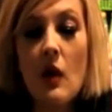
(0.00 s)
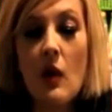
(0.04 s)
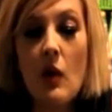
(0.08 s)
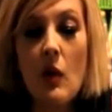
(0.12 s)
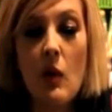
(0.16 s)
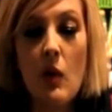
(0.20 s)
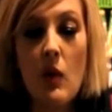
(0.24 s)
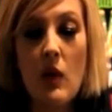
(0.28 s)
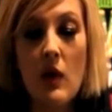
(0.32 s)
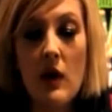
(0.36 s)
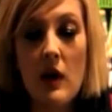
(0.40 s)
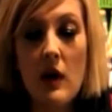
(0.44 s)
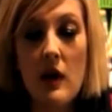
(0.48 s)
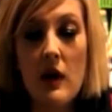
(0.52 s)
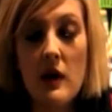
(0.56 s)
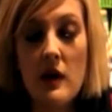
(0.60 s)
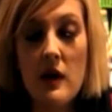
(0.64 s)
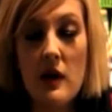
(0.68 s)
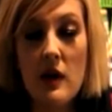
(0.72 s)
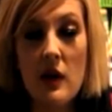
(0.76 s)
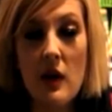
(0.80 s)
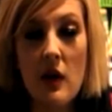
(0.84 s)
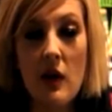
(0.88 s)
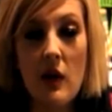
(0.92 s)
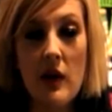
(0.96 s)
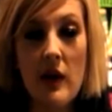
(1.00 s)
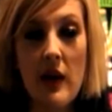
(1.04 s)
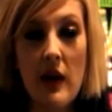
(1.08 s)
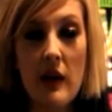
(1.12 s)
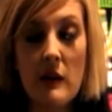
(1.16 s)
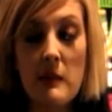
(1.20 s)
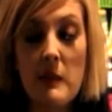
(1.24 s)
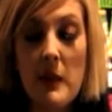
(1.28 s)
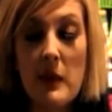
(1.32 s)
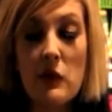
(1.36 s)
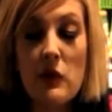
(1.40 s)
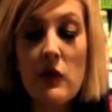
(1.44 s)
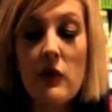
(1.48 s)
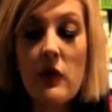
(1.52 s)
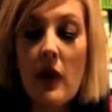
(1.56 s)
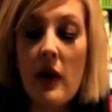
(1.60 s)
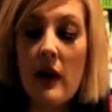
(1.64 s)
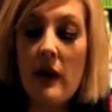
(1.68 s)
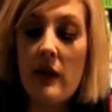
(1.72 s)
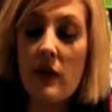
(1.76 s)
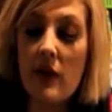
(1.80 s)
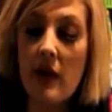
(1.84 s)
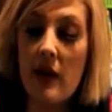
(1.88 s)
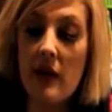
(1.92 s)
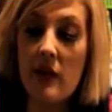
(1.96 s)
or, you know, an elementary school,
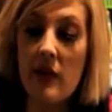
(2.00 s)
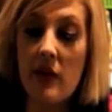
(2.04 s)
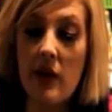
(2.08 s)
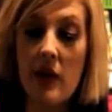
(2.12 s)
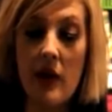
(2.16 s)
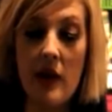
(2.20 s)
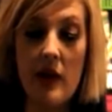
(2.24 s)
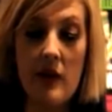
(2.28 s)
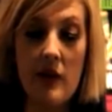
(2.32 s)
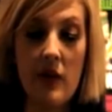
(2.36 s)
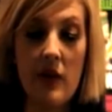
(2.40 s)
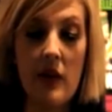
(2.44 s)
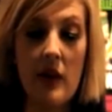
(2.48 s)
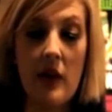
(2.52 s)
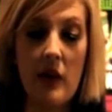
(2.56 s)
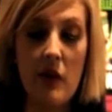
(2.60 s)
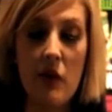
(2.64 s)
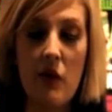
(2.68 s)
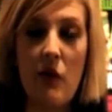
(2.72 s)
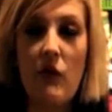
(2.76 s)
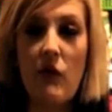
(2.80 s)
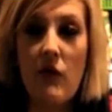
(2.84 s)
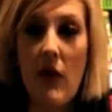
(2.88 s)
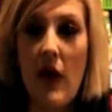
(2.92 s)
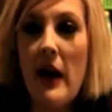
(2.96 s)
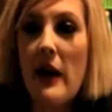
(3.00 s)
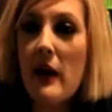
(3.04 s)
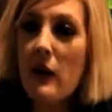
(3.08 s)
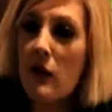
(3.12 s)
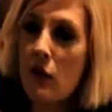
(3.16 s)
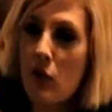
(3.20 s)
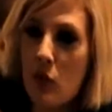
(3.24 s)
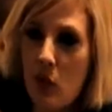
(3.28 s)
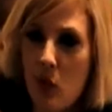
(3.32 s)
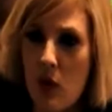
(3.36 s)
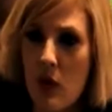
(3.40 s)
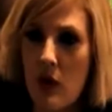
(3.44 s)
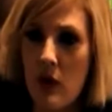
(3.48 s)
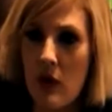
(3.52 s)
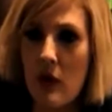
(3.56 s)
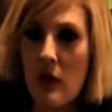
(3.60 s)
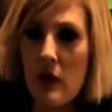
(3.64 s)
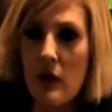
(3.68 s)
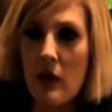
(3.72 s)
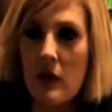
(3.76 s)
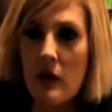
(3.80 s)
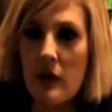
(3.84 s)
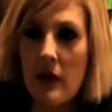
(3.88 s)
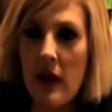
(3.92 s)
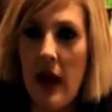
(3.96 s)
it's, it's, a, it's a confined
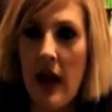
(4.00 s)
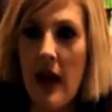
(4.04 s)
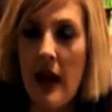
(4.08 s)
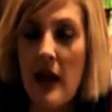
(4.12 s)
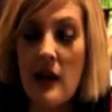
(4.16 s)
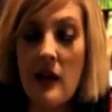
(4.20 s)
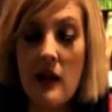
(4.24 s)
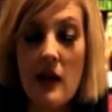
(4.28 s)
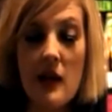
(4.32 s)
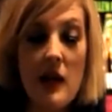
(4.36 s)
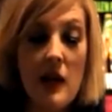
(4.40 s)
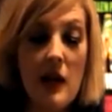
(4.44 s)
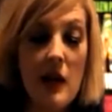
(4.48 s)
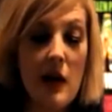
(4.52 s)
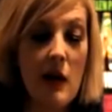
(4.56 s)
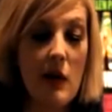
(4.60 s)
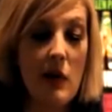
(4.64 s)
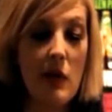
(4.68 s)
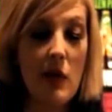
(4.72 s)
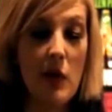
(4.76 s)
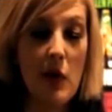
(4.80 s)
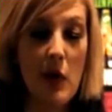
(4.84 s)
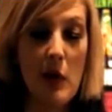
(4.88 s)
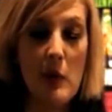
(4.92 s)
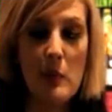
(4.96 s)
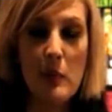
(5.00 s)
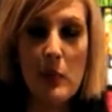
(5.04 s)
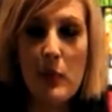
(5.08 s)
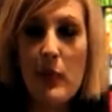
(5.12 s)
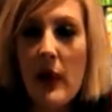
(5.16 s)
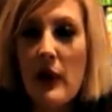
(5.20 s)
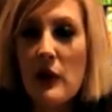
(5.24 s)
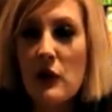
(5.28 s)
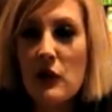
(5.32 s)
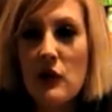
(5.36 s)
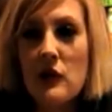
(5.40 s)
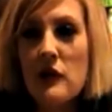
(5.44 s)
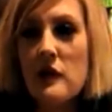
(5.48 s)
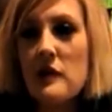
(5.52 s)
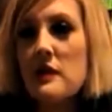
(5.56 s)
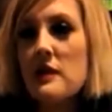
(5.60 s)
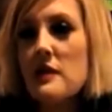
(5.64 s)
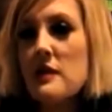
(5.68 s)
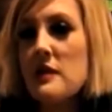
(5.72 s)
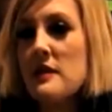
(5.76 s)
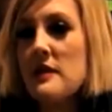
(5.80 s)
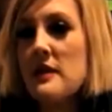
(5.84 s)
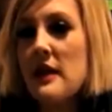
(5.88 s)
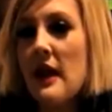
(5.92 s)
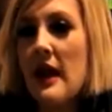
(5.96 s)
world, and there are
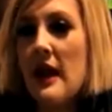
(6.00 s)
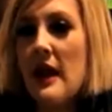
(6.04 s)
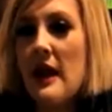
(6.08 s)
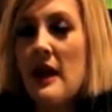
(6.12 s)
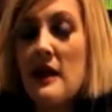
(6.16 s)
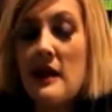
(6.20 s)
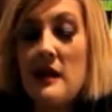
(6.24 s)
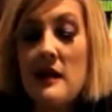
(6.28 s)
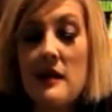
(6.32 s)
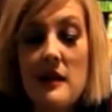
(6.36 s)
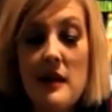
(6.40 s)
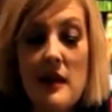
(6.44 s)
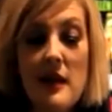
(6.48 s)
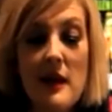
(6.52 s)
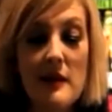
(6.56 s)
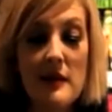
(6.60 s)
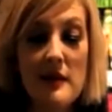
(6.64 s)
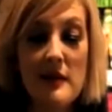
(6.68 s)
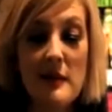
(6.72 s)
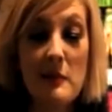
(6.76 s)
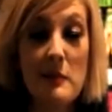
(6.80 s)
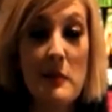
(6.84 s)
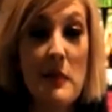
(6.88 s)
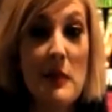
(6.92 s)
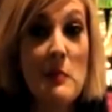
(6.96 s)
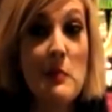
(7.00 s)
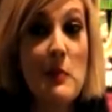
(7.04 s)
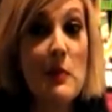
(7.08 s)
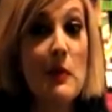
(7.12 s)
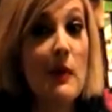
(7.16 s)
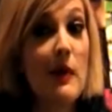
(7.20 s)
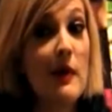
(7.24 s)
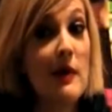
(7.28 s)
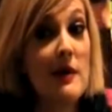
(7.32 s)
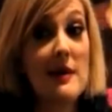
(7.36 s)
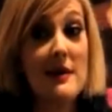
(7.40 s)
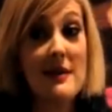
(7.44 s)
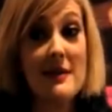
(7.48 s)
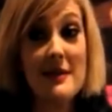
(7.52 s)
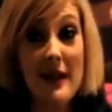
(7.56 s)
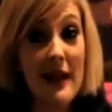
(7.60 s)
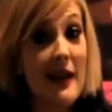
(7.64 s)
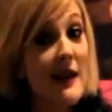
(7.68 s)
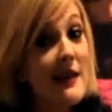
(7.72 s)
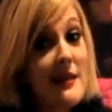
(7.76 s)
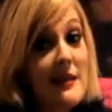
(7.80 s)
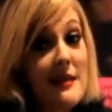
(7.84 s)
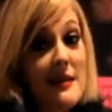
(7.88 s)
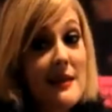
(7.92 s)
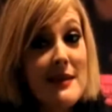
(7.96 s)
pressures, and some people aren't as
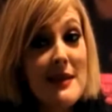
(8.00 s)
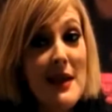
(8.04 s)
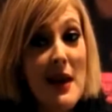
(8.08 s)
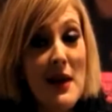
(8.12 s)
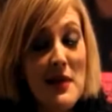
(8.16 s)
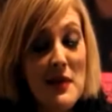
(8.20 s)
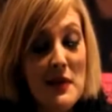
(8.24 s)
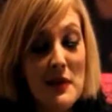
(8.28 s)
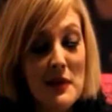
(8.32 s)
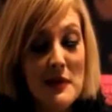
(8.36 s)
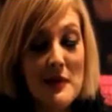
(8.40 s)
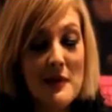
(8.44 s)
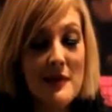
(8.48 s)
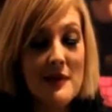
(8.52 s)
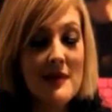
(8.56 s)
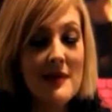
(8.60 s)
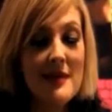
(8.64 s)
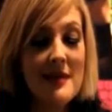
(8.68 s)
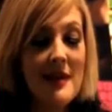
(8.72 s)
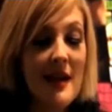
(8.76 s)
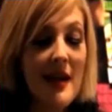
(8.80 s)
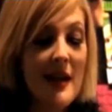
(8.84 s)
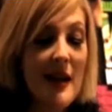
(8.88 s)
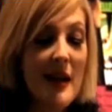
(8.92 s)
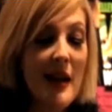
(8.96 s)
nice as others.